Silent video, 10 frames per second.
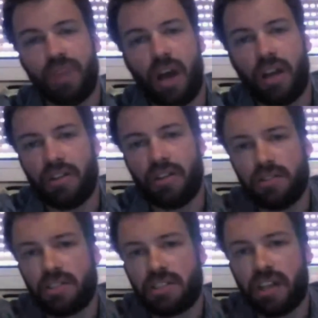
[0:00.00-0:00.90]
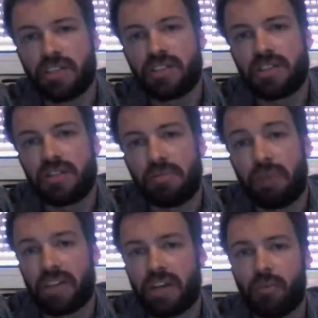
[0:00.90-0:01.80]
and since
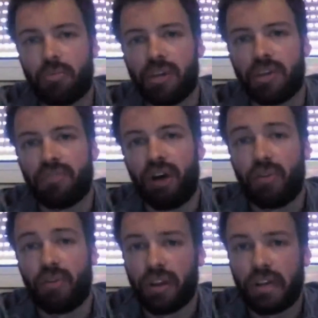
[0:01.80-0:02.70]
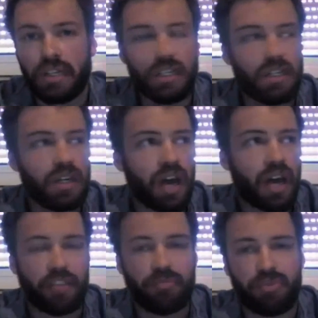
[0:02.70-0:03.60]
my time of being involved with it,
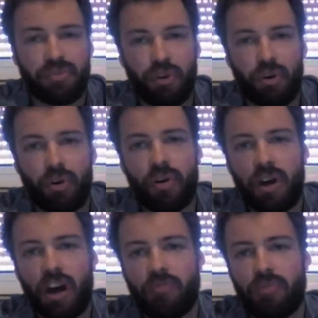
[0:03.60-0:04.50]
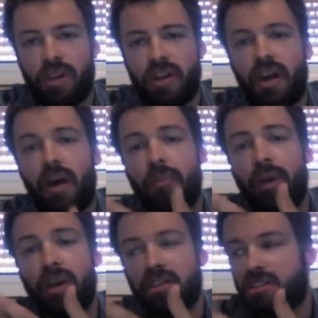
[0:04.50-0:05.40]
and even before, I've been
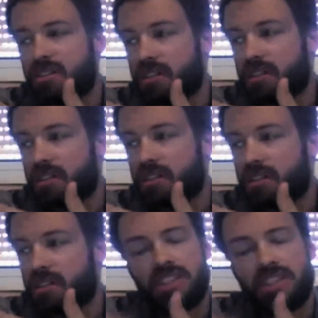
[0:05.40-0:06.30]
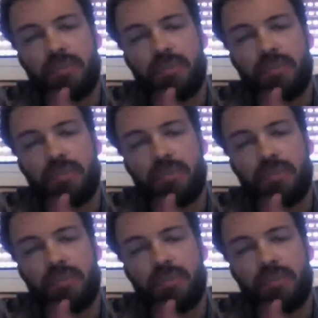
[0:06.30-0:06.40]
amazed about its